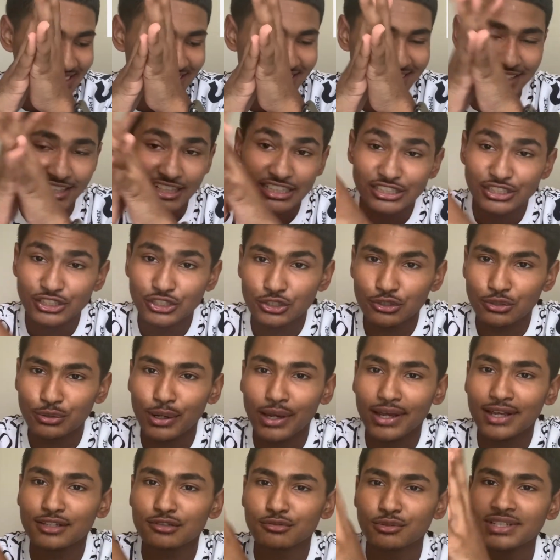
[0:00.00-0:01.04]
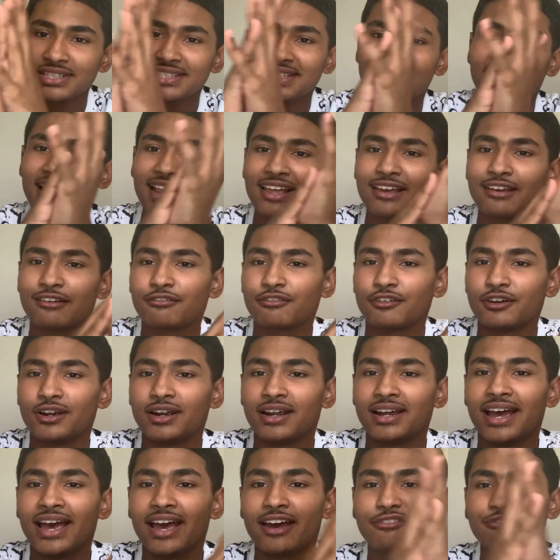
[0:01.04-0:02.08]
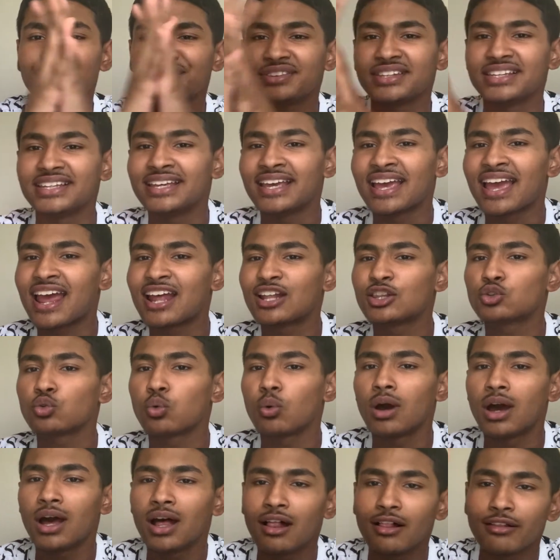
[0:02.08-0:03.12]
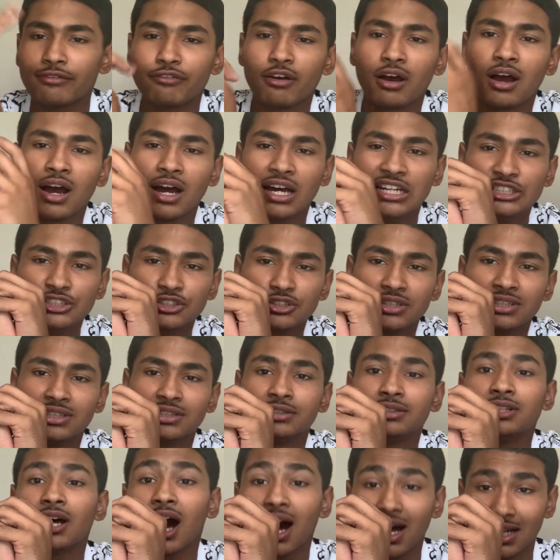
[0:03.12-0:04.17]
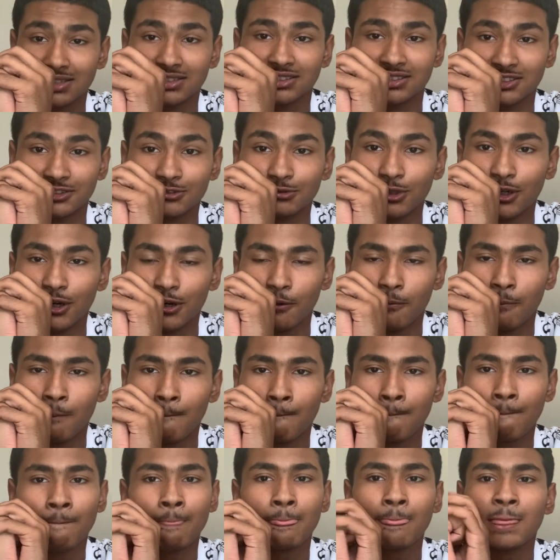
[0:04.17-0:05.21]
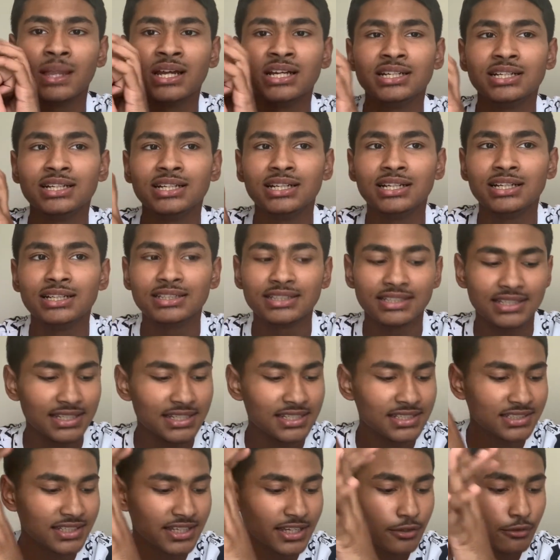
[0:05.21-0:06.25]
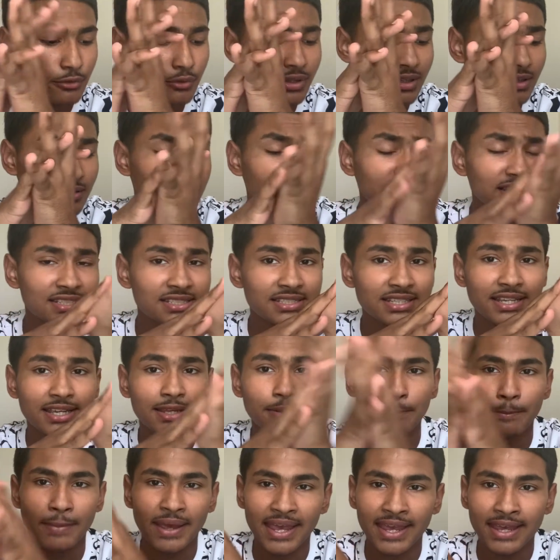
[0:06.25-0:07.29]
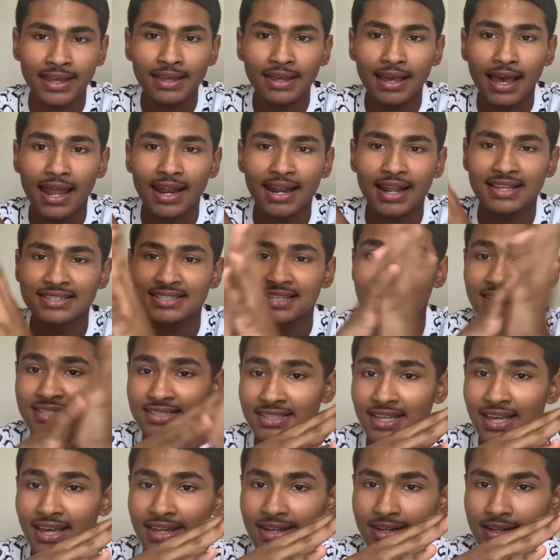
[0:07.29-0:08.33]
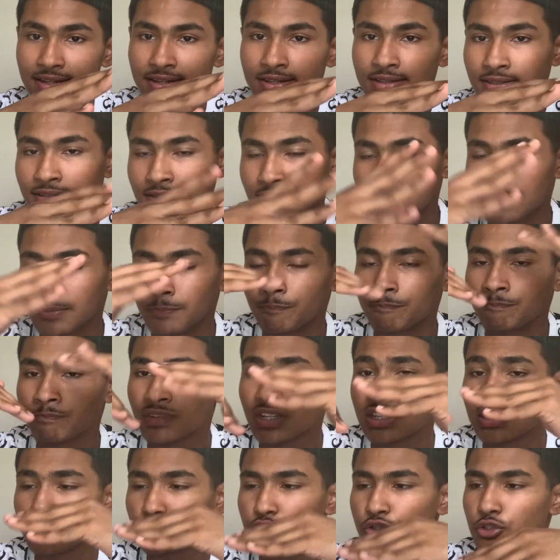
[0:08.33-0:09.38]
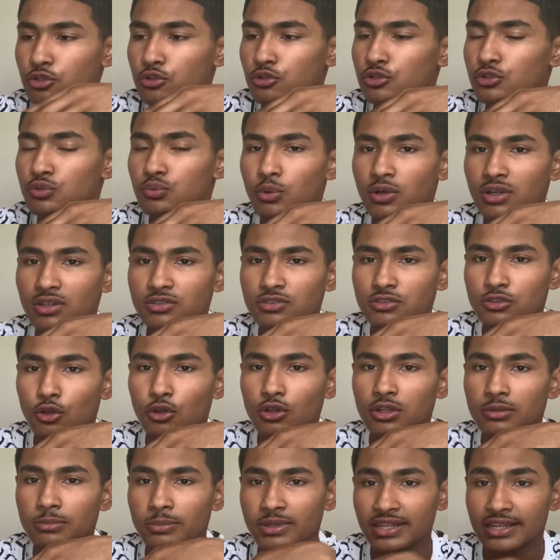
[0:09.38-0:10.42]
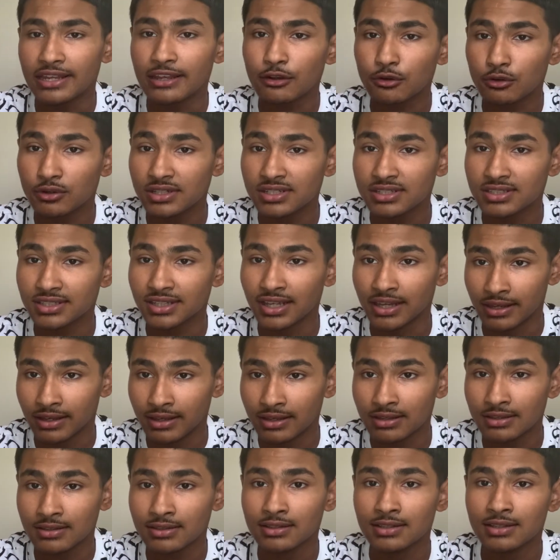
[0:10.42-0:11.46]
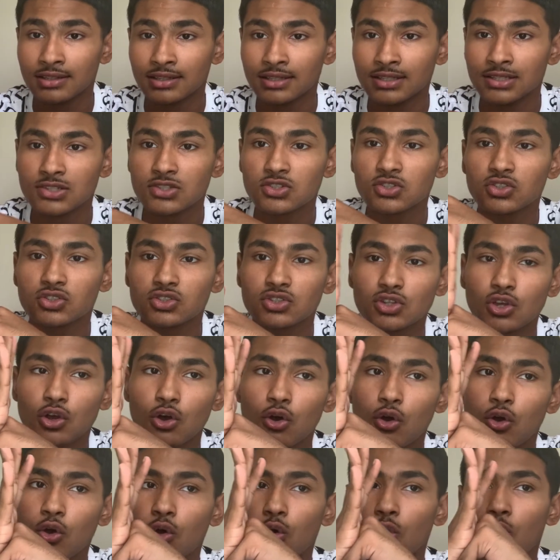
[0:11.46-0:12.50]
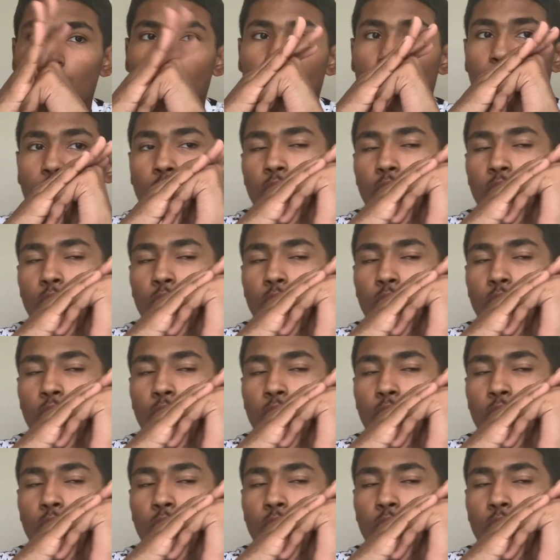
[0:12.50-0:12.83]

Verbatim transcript: this shoe is retailing for a hefty $1,200, bro. These did release in May, and as I said, the shoes will slowly be increasing. So